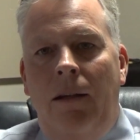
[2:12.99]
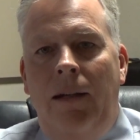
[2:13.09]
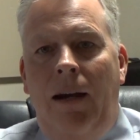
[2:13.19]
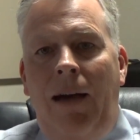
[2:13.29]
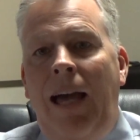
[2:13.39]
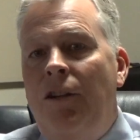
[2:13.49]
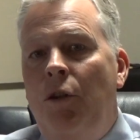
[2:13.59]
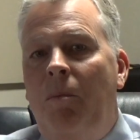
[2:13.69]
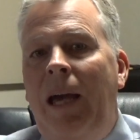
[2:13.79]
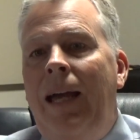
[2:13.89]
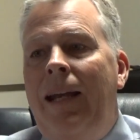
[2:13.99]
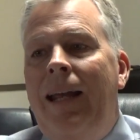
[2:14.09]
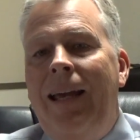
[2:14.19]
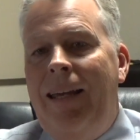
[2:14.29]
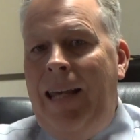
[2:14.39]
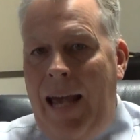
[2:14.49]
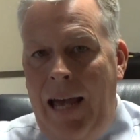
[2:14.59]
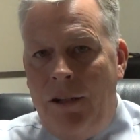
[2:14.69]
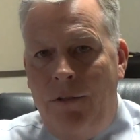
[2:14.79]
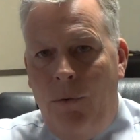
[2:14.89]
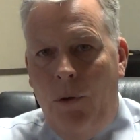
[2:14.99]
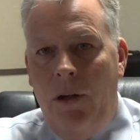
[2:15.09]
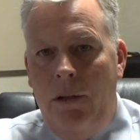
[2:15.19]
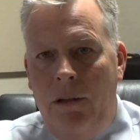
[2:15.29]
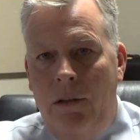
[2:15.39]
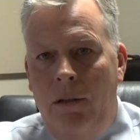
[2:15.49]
Now had you paid cash for it,